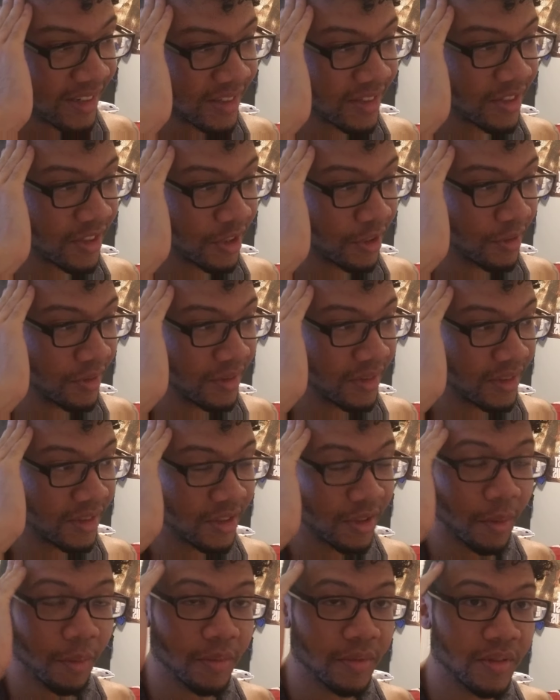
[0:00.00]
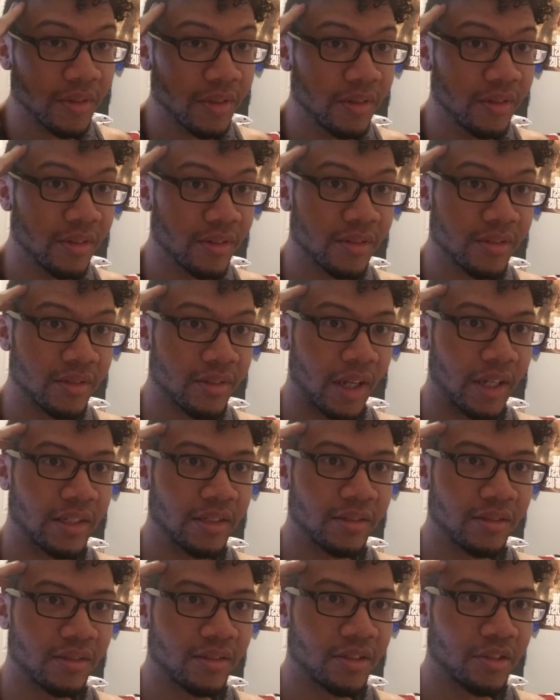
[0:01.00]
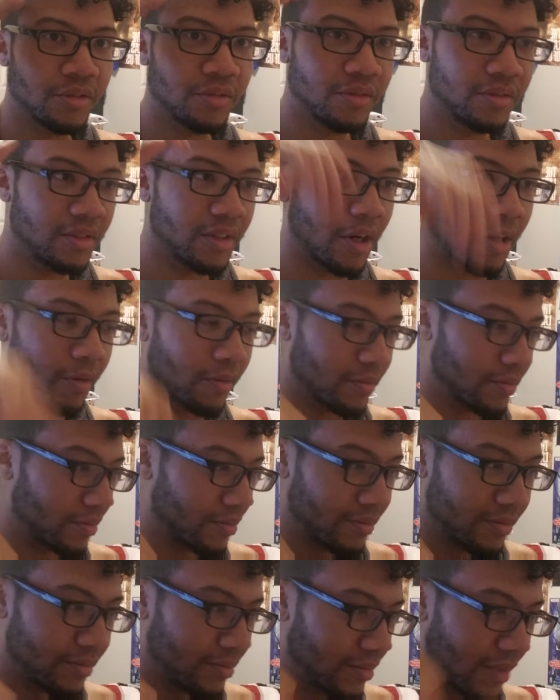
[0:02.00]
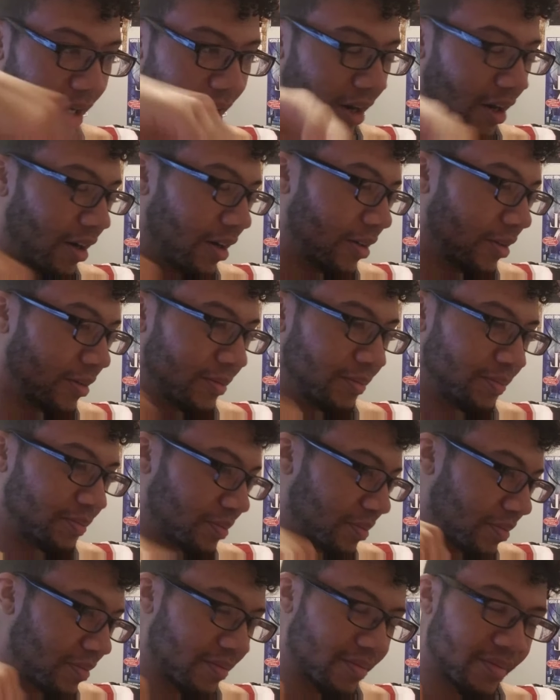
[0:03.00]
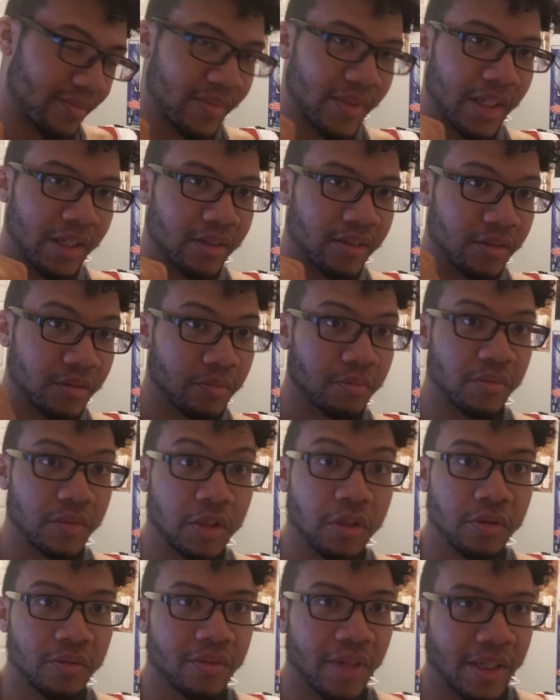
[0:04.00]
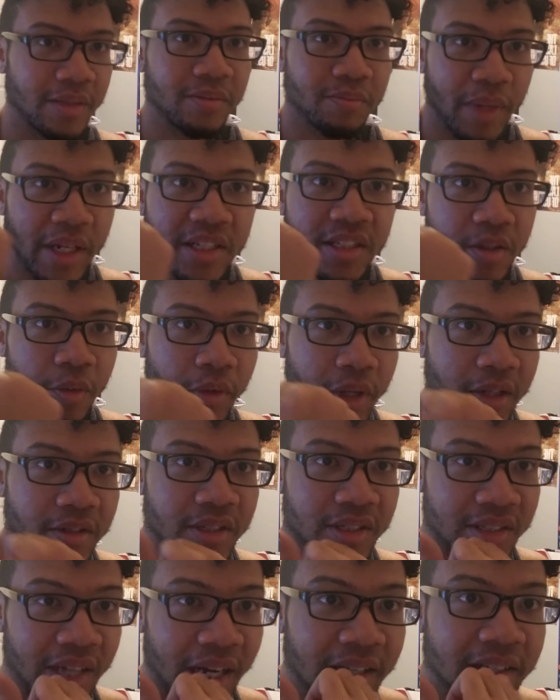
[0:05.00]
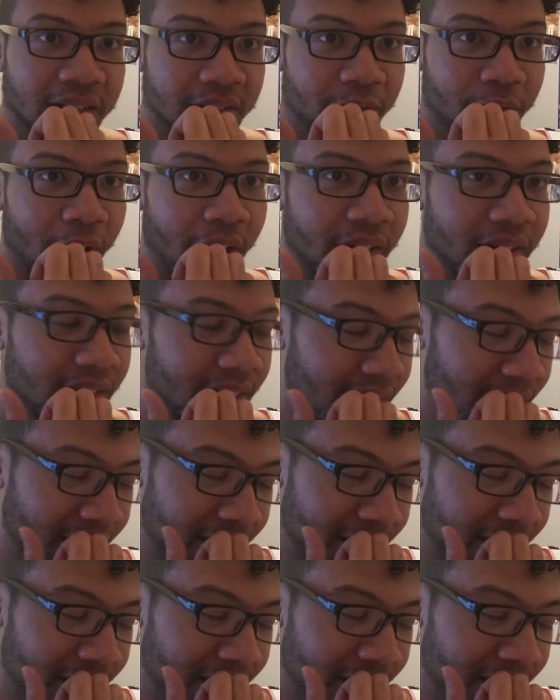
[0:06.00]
To to like to, you know, uh you like make someone else a titan, right?